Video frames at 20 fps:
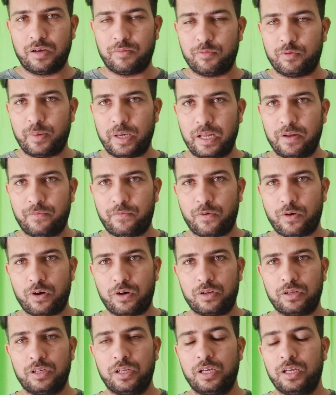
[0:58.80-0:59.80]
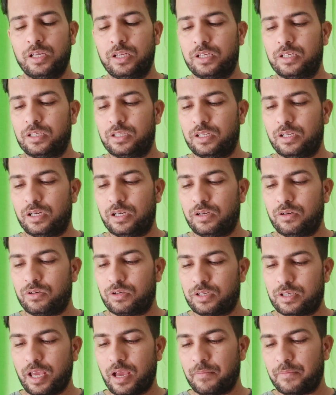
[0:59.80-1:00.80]
mobile phone
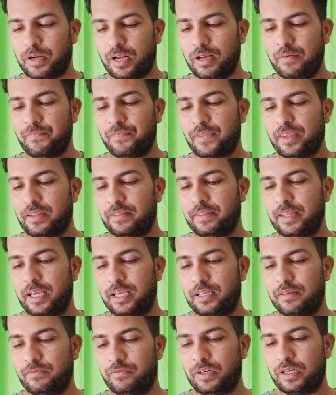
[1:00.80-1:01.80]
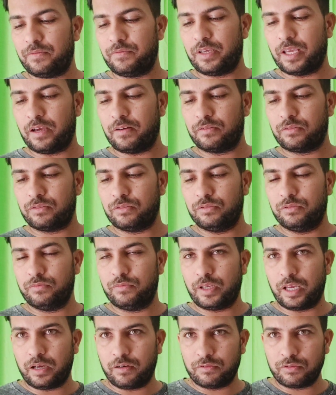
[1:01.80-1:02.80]
or camera. Then what we have to
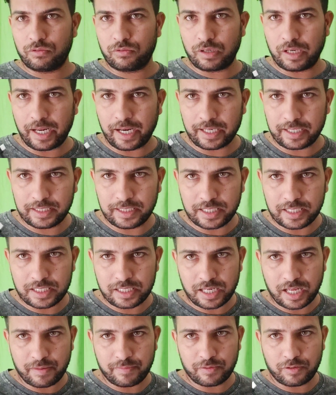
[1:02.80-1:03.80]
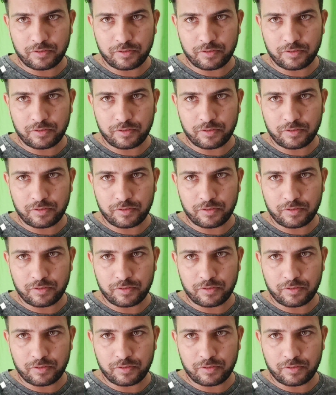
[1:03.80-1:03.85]
do, we have to connect these type